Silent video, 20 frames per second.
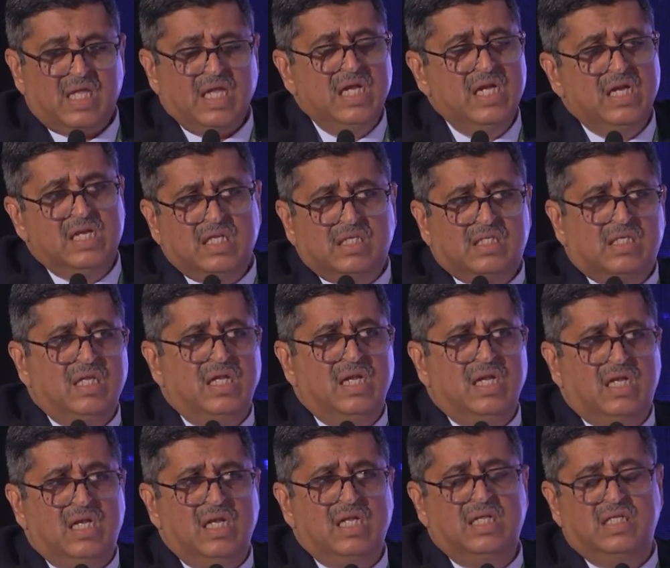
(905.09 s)

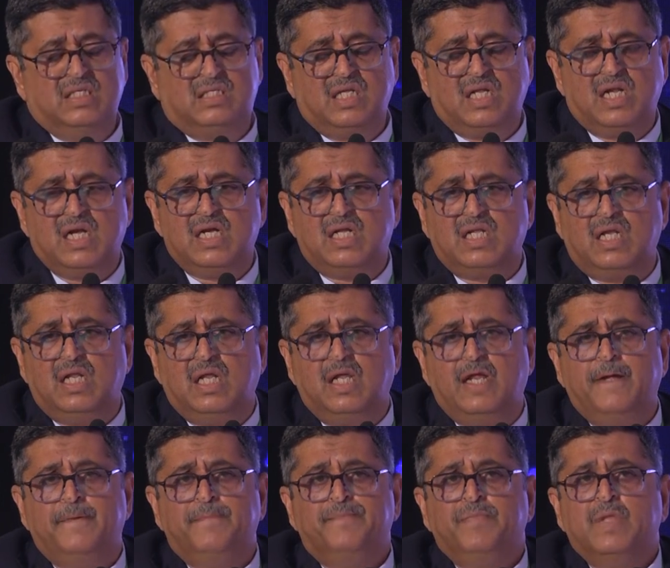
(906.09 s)
Incidentally,